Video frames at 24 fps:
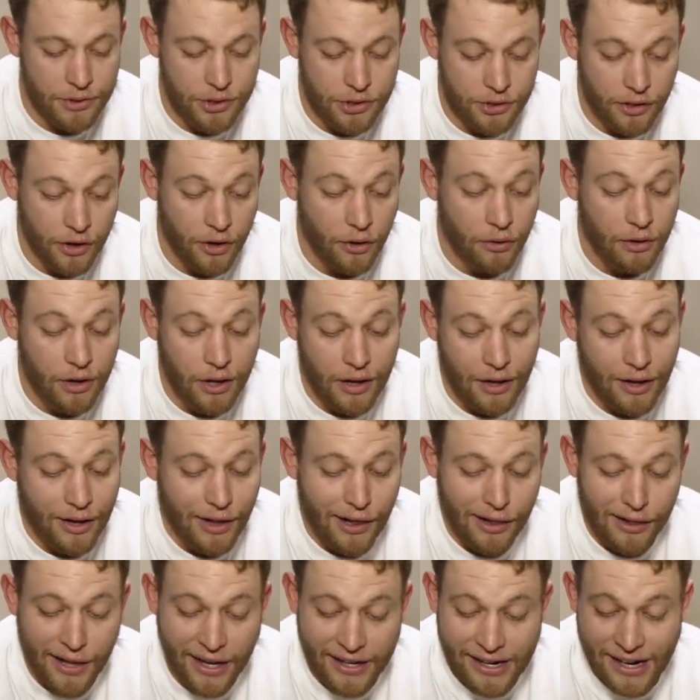So
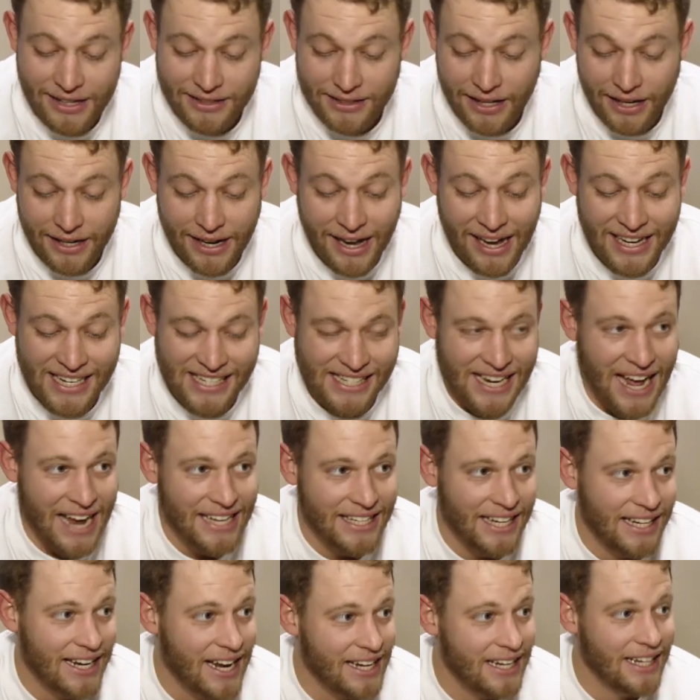like I said, guys,
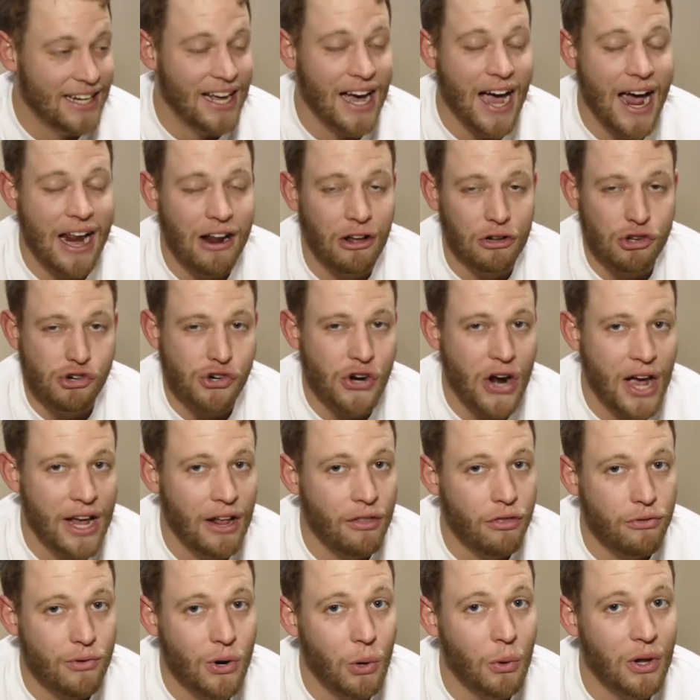$19.99. I'll try
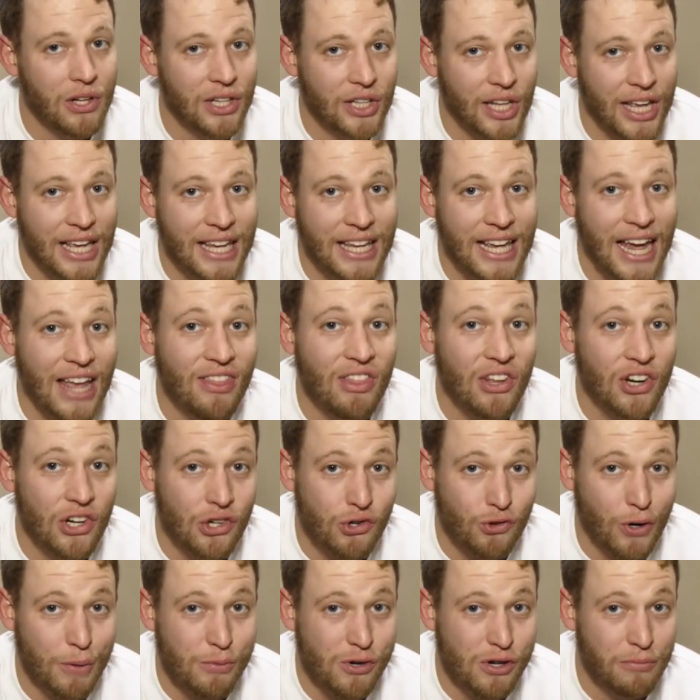and throw a link in the
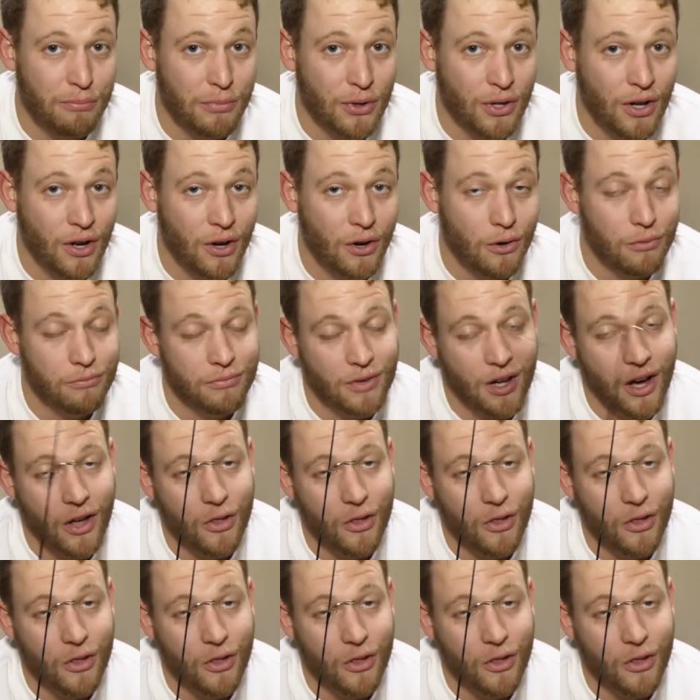description below.